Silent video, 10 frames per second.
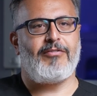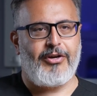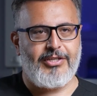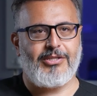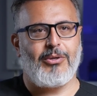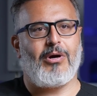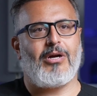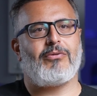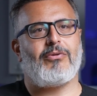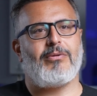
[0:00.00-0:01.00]
very slow
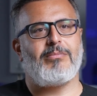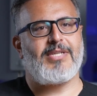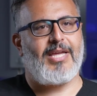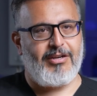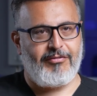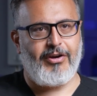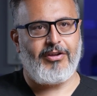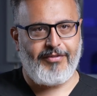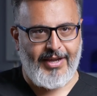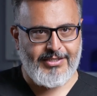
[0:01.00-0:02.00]
heart rhythms and in very
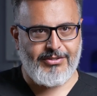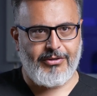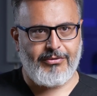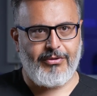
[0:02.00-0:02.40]
fast heart